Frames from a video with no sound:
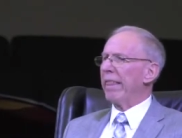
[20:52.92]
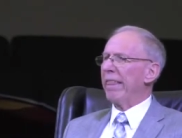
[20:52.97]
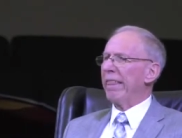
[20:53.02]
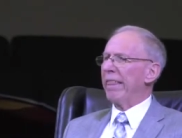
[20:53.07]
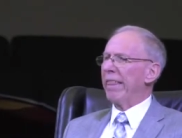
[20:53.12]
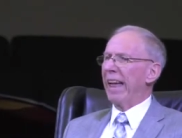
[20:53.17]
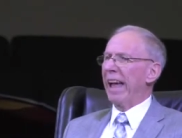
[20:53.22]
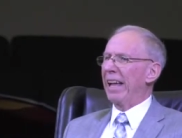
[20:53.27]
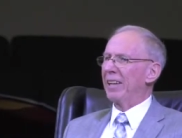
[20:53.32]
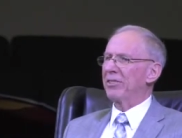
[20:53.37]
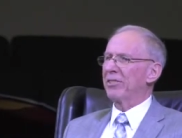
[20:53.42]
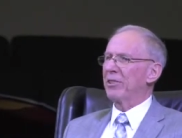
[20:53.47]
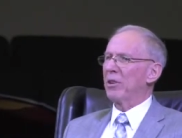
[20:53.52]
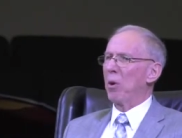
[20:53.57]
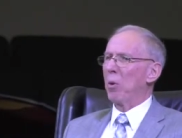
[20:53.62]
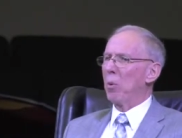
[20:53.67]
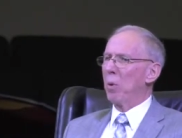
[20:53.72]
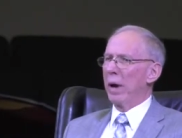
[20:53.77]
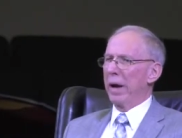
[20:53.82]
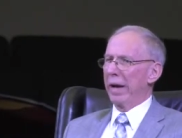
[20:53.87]
That's
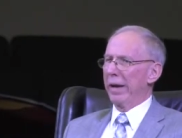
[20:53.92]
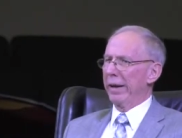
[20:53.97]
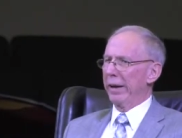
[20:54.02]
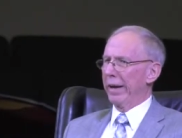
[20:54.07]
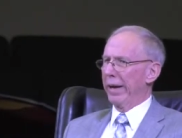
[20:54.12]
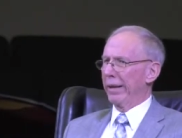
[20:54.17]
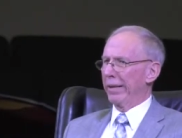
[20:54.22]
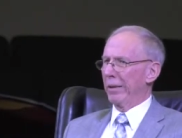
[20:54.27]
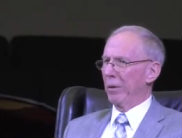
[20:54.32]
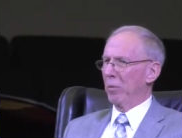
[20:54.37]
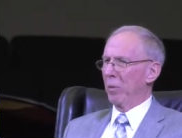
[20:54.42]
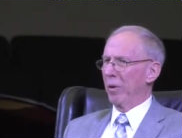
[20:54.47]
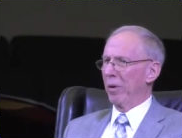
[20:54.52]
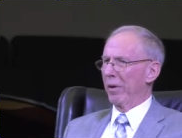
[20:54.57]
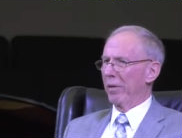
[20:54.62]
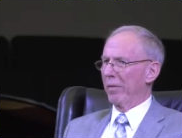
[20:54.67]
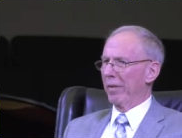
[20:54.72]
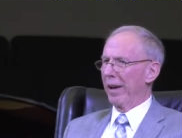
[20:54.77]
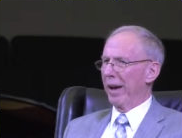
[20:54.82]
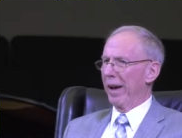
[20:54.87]
no way to get the Word
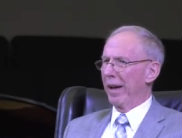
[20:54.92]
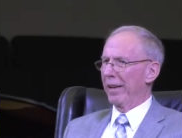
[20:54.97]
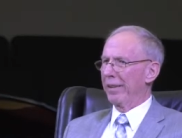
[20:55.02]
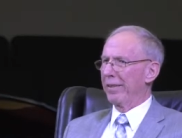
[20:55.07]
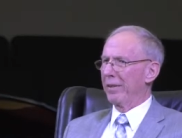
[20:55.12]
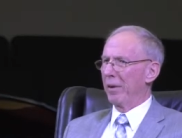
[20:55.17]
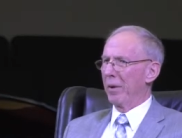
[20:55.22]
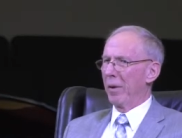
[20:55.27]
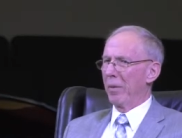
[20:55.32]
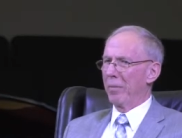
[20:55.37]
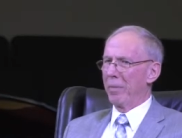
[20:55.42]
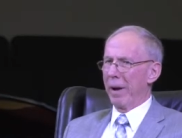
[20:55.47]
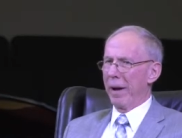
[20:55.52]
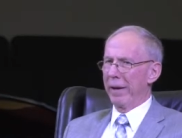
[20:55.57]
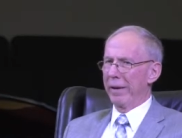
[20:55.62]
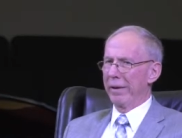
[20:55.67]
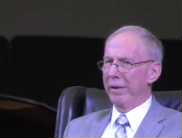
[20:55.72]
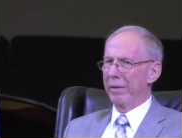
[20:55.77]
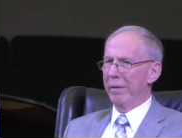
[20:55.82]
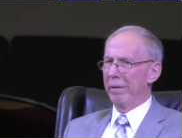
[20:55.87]
of God to
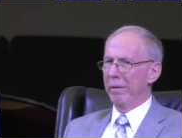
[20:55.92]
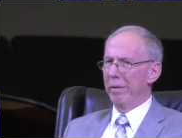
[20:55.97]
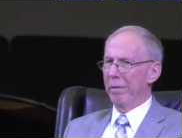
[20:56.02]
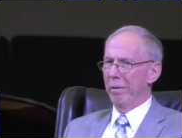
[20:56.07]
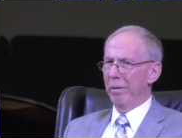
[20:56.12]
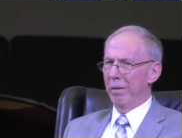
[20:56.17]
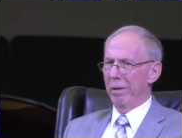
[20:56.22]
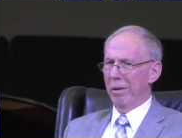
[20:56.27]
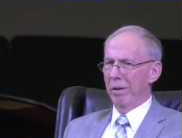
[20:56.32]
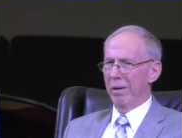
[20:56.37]
abide in you.